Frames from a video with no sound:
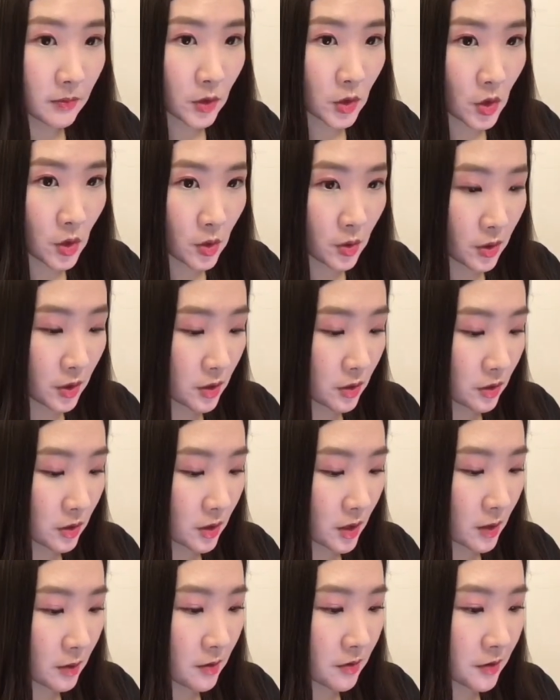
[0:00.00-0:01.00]
So you
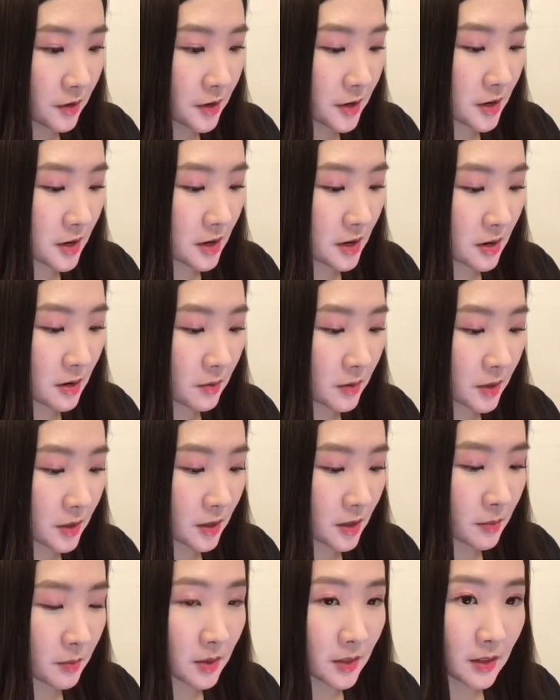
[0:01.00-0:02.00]
can start with her knee,
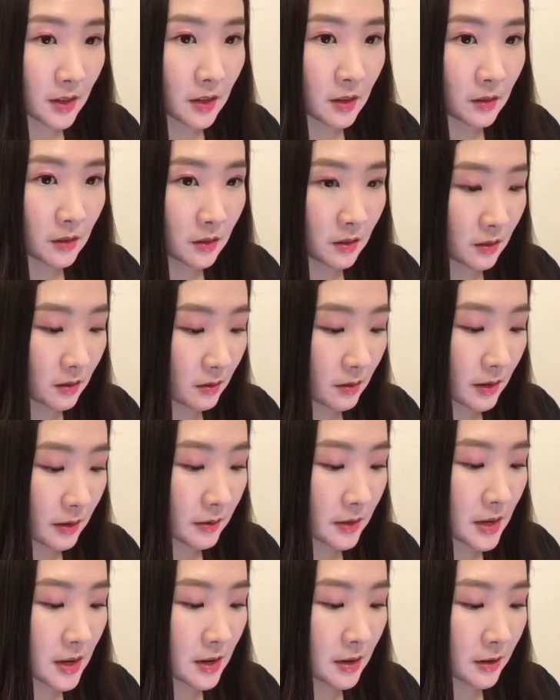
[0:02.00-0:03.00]
which comes down
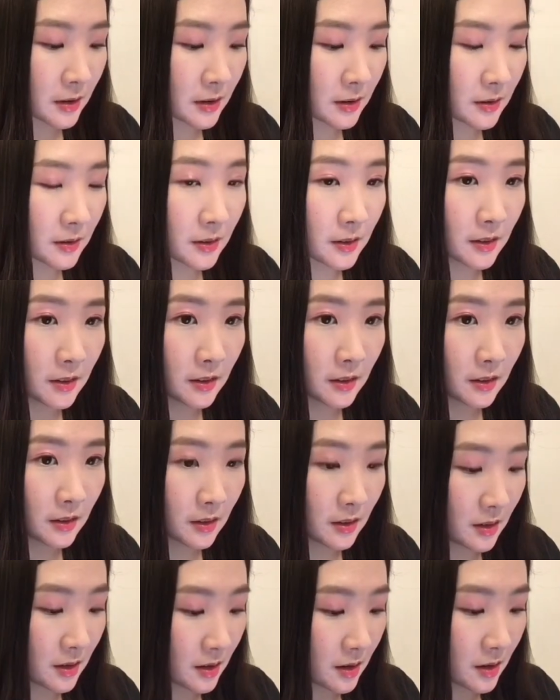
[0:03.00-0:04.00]
around here.
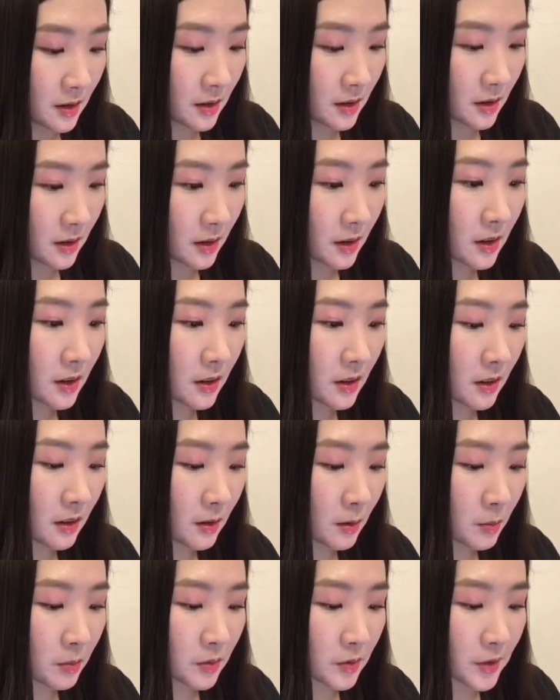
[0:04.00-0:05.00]

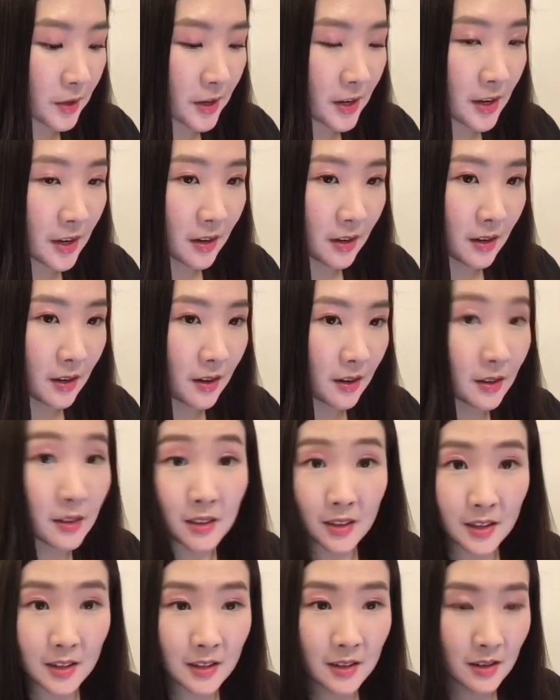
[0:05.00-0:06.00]
And they're
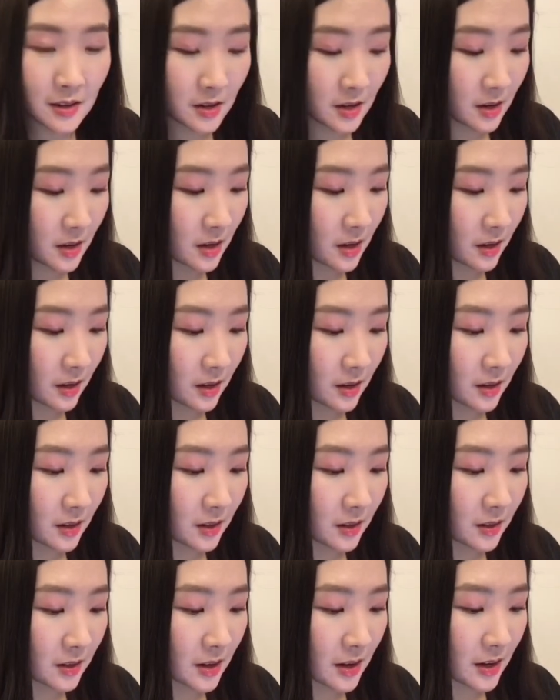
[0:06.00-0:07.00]
pretty thin,
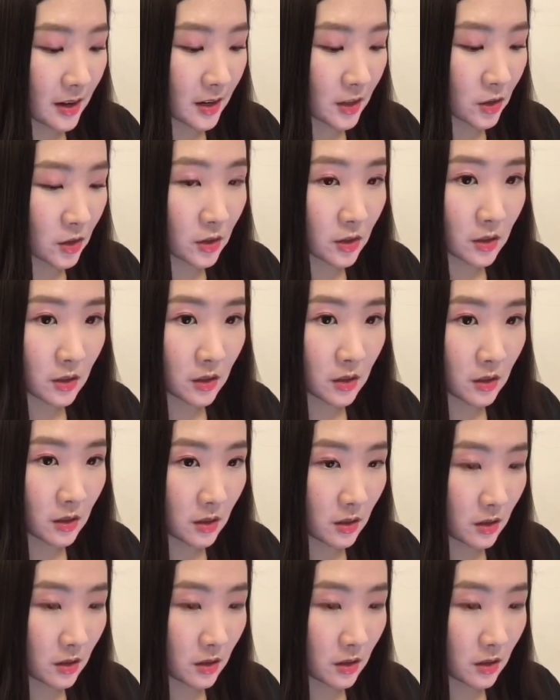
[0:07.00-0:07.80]
and as